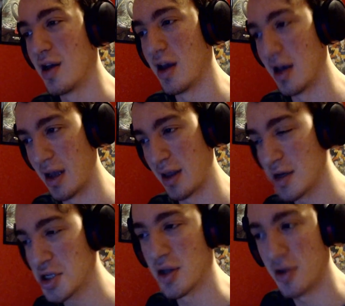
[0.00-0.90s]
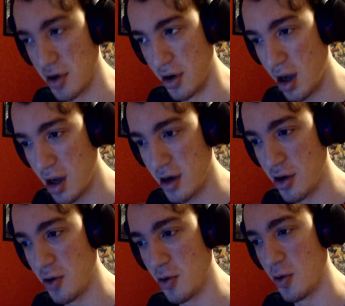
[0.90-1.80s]
Essentially, they're not
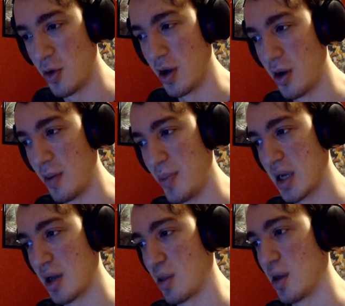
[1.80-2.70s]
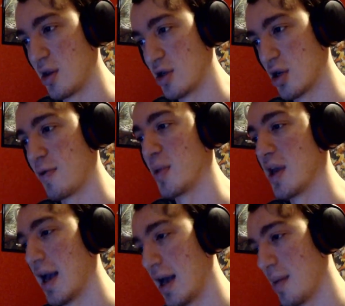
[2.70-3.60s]
new because it's just from
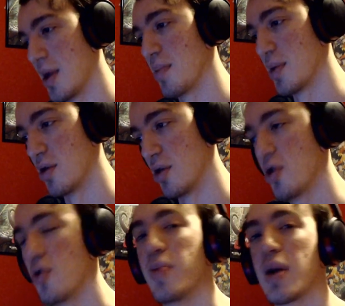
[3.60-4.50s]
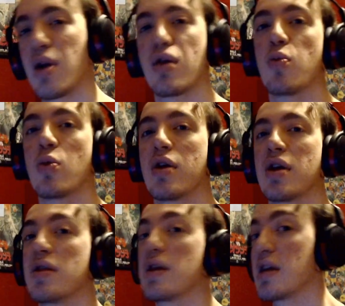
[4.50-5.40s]
the anime, but they're new because they weren't
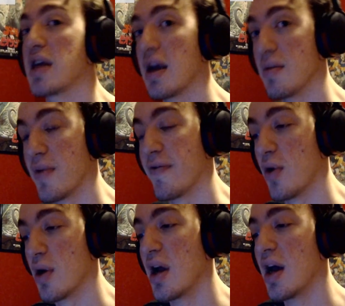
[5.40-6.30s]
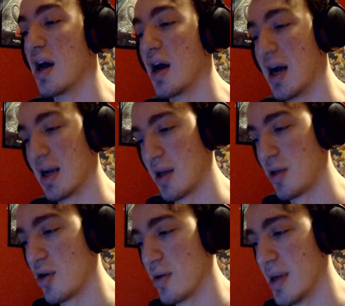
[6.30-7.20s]
in the game before. I guess
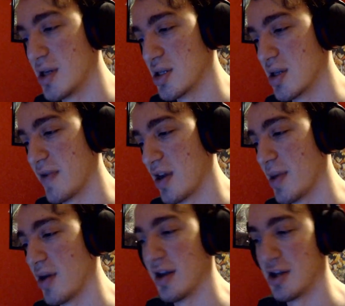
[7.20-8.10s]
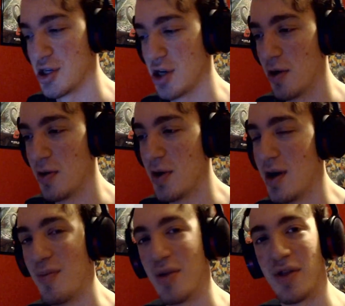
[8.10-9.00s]
you could mention something about Ichigo,
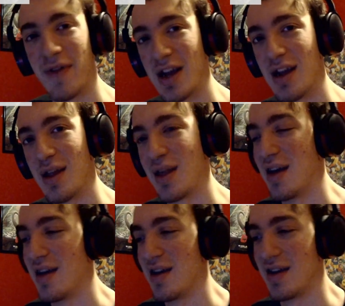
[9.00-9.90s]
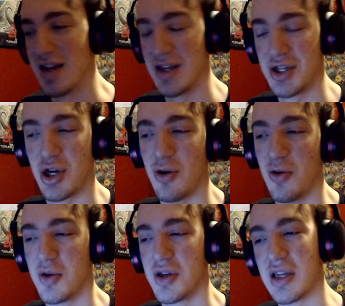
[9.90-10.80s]
but the thing is,
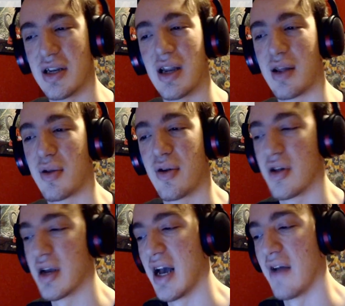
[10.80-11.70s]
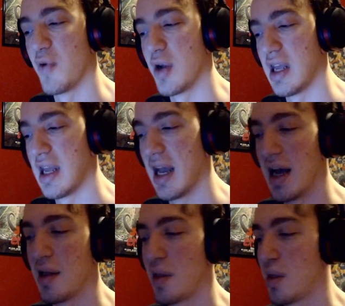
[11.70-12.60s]
Ichigo didn't necessarily have what he
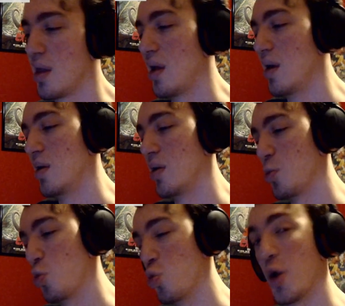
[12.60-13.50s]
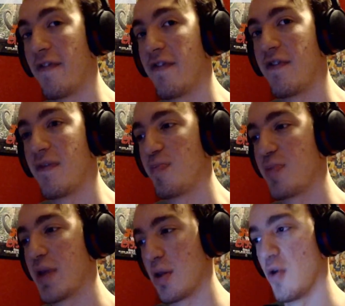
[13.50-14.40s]
has with
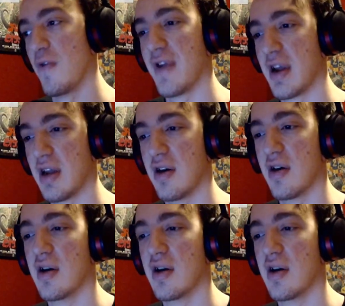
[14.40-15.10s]
his whole thing here